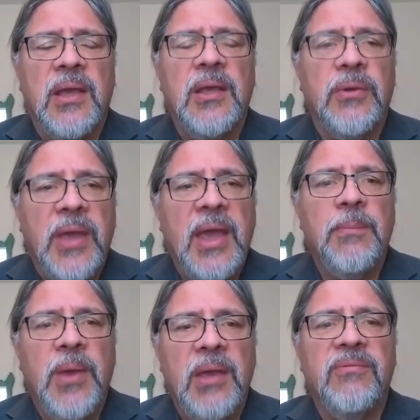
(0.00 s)
you know
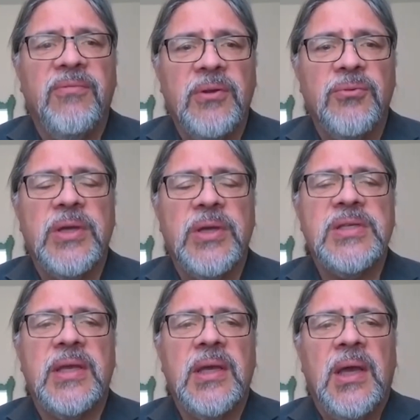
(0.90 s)
campaign
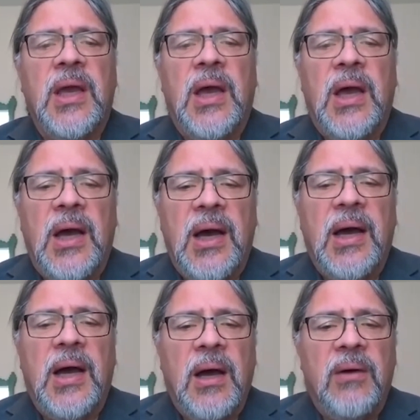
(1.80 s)
fundraising uh,